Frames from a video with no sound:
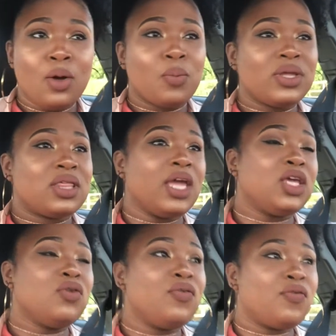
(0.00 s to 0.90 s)
We
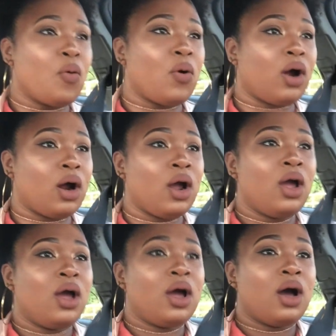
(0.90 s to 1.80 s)
thank you for
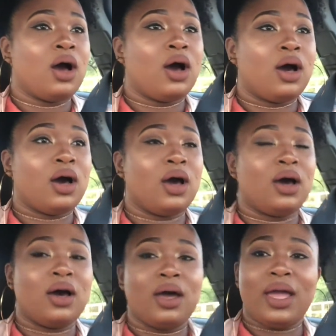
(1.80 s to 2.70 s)

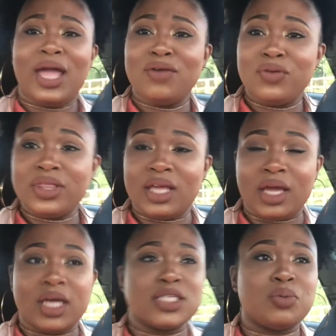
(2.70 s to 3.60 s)

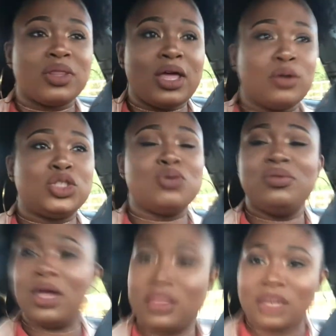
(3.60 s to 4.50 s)
everything, because without you,
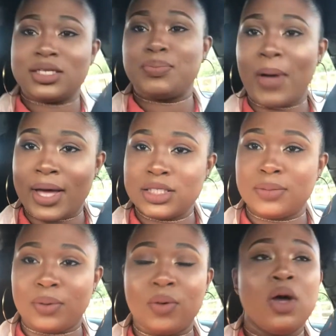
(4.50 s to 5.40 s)
nothing is
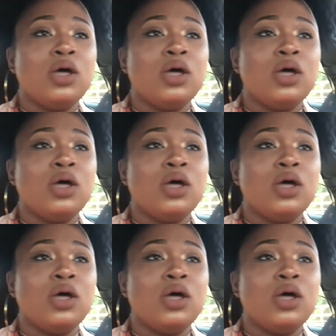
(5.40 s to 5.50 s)
possible.